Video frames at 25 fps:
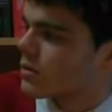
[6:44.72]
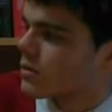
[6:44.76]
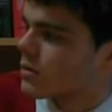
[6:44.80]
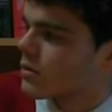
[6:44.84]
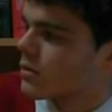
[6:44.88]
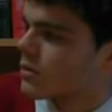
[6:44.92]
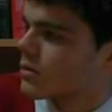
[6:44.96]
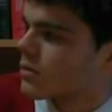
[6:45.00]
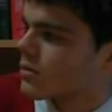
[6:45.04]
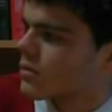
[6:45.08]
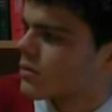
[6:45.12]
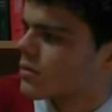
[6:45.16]

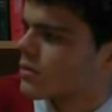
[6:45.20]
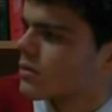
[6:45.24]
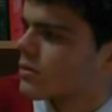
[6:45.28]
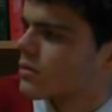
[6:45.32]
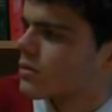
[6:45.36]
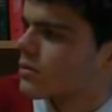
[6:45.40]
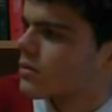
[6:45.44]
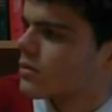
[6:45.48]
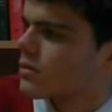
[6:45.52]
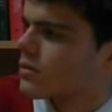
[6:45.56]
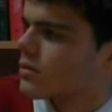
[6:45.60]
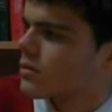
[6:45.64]

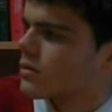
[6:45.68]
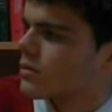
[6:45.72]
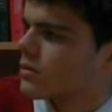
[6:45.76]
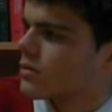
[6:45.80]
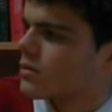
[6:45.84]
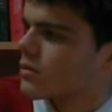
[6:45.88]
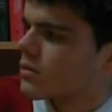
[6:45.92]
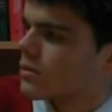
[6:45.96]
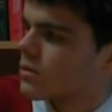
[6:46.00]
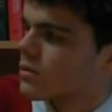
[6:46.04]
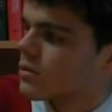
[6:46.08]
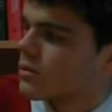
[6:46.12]

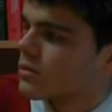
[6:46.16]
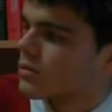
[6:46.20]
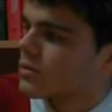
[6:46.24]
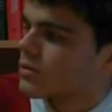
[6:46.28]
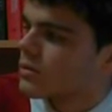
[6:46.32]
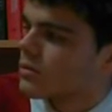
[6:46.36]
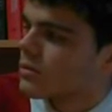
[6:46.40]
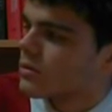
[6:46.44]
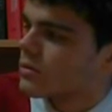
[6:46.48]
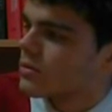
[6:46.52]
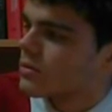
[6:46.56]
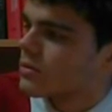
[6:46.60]

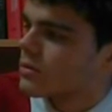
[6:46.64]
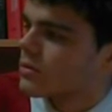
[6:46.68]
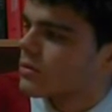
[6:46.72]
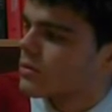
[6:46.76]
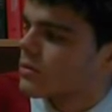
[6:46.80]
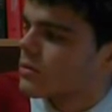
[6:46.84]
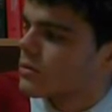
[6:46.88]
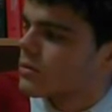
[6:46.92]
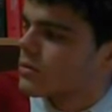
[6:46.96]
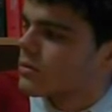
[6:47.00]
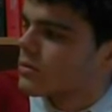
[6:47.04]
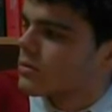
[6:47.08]

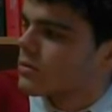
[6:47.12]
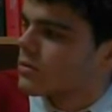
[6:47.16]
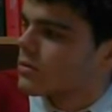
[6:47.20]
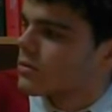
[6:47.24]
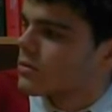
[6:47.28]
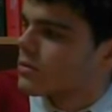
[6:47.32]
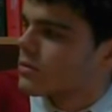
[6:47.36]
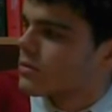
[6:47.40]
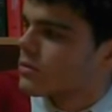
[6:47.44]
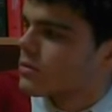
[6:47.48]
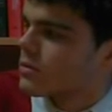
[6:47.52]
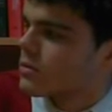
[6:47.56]

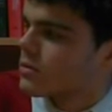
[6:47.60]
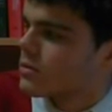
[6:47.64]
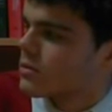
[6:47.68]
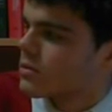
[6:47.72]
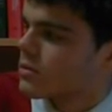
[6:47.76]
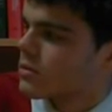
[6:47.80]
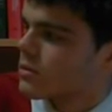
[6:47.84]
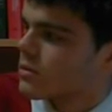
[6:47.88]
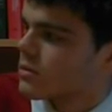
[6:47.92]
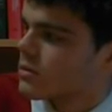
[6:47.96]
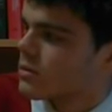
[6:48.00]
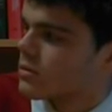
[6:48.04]

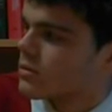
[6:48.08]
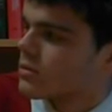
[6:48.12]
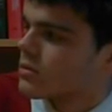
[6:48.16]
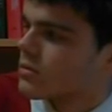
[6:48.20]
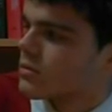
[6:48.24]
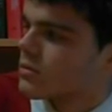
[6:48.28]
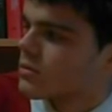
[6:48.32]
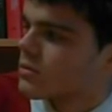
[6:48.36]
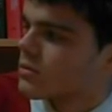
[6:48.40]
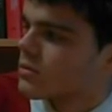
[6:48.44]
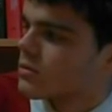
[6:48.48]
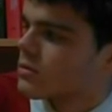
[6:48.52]

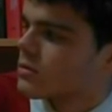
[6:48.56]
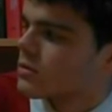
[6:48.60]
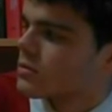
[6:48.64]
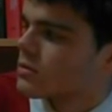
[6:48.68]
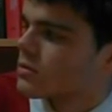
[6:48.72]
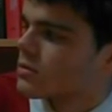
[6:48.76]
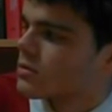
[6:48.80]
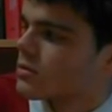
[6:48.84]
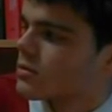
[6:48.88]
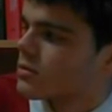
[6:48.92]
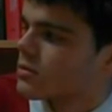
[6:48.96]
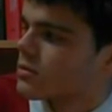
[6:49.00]

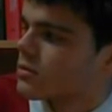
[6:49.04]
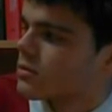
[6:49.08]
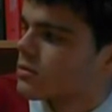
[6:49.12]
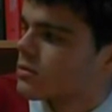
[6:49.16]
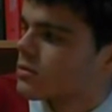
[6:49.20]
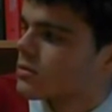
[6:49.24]
[no speech]